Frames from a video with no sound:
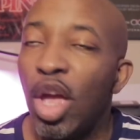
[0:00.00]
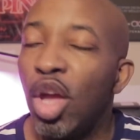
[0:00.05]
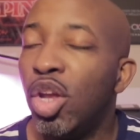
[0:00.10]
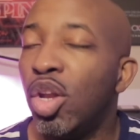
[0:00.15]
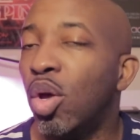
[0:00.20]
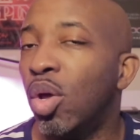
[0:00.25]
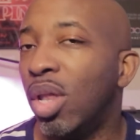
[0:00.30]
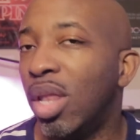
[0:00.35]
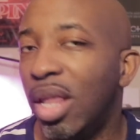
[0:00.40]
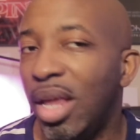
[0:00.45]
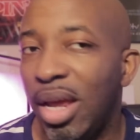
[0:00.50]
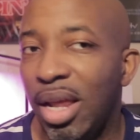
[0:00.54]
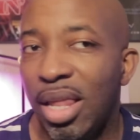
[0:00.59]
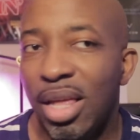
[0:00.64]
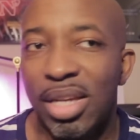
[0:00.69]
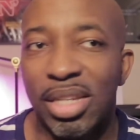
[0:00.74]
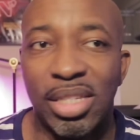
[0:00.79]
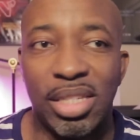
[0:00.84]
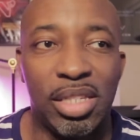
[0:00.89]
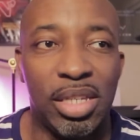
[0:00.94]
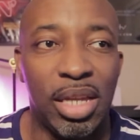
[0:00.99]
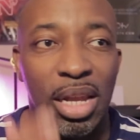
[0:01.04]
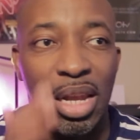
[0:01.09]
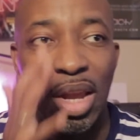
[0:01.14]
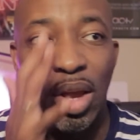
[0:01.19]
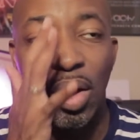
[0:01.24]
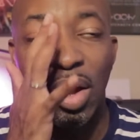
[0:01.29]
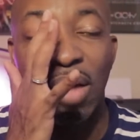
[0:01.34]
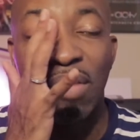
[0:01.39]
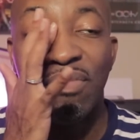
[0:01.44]
Layla is sitting
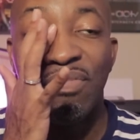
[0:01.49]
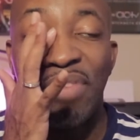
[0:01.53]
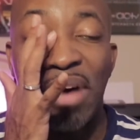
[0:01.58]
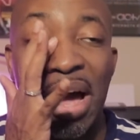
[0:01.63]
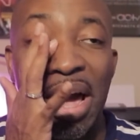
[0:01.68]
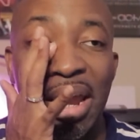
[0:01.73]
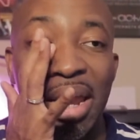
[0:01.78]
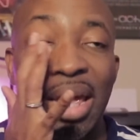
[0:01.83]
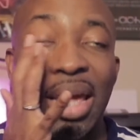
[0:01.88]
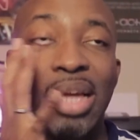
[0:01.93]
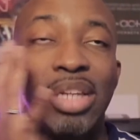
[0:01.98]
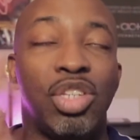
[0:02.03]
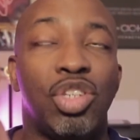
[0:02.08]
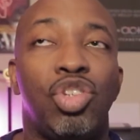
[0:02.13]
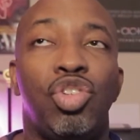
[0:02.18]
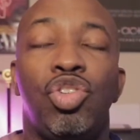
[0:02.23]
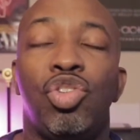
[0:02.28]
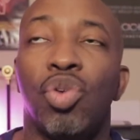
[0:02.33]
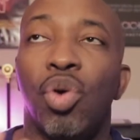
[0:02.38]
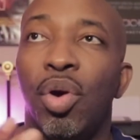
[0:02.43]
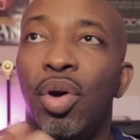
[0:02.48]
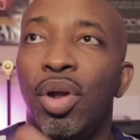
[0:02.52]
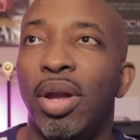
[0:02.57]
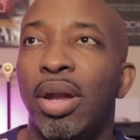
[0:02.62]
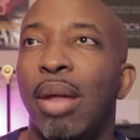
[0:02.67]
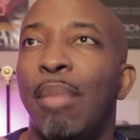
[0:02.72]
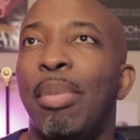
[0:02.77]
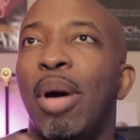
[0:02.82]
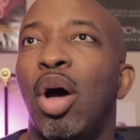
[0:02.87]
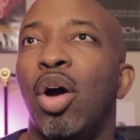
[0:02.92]
there confiding into
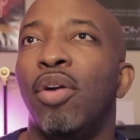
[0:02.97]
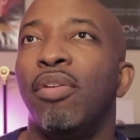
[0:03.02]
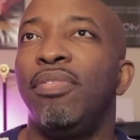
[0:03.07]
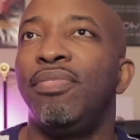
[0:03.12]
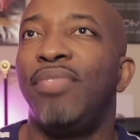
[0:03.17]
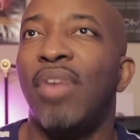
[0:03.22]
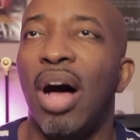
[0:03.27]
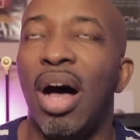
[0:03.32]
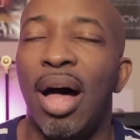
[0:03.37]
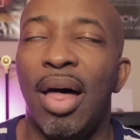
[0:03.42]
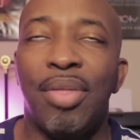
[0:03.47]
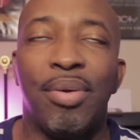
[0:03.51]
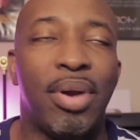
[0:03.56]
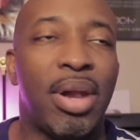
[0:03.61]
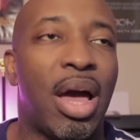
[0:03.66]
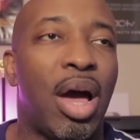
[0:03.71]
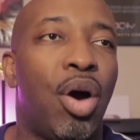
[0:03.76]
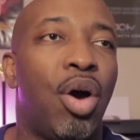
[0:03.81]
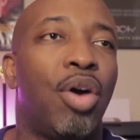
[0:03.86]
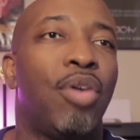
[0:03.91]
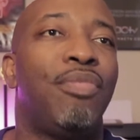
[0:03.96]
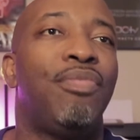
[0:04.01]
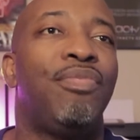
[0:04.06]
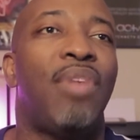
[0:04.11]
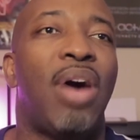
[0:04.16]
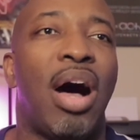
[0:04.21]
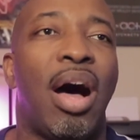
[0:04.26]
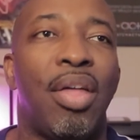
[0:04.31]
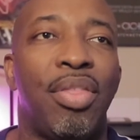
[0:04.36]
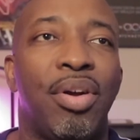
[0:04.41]
Jordan about her father and how her
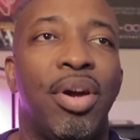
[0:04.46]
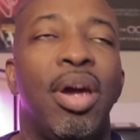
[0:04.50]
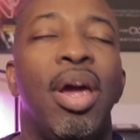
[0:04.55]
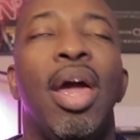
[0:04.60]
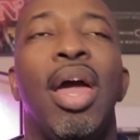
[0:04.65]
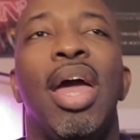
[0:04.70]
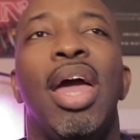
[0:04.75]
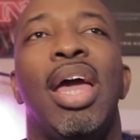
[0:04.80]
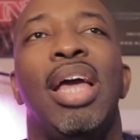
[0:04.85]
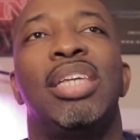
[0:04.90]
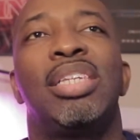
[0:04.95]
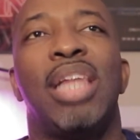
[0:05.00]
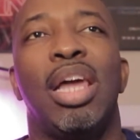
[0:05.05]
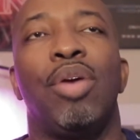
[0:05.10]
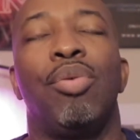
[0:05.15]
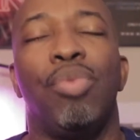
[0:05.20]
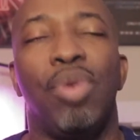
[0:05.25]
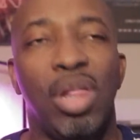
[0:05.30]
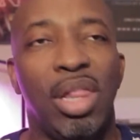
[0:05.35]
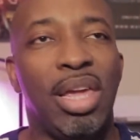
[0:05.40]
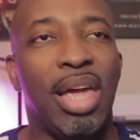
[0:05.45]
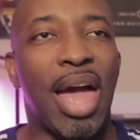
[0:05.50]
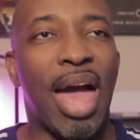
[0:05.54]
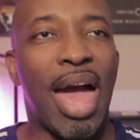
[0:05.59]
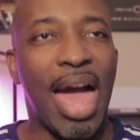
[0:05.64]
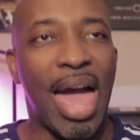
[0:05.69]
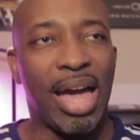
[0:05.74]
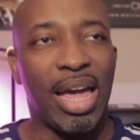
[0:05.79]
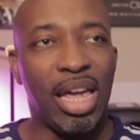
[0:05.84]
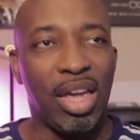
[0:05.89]
father is like really
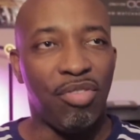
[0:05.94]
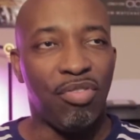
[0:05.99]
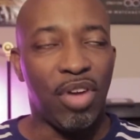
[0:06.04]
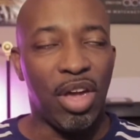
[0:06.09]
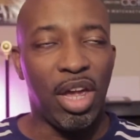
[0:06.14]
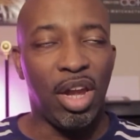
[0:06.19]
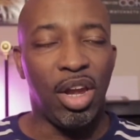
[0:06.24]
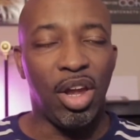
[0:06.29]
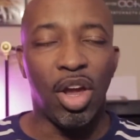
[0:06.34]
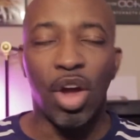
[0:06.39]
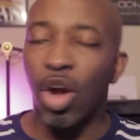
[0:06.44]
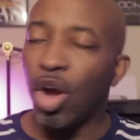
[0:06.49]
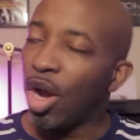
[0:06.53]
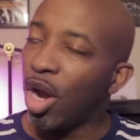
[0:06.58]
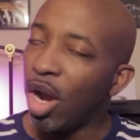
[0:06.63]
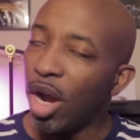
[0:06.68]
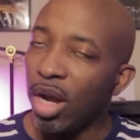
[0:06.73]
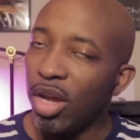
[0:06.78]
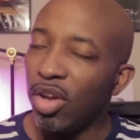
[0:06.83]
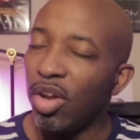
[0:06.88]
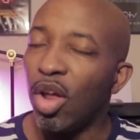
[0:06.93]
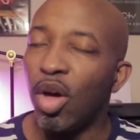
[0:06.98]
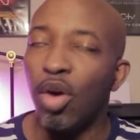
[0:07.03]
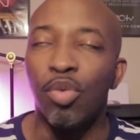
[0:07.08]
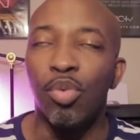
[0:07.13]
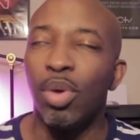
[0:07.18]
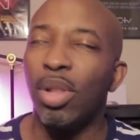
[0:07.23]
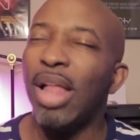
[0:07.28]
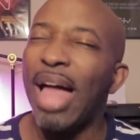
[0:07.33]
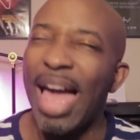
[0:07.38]
aggravating her,
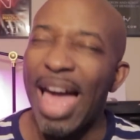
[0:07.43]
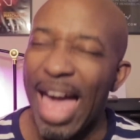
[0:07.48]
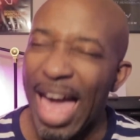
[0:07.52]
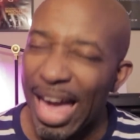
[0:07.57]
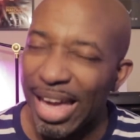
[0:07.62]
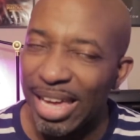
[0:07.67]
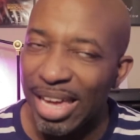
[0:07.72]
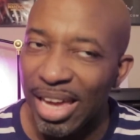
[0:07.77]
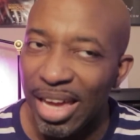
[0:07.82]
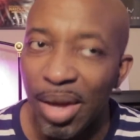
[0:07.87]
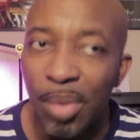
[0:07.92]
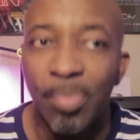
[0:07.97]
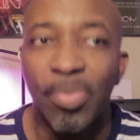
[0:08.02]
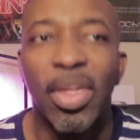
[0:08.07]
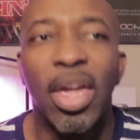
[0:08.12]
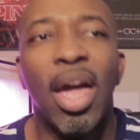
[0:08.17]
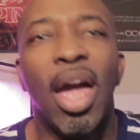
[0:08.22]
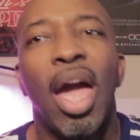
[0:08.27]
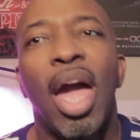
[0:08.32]
real aggy.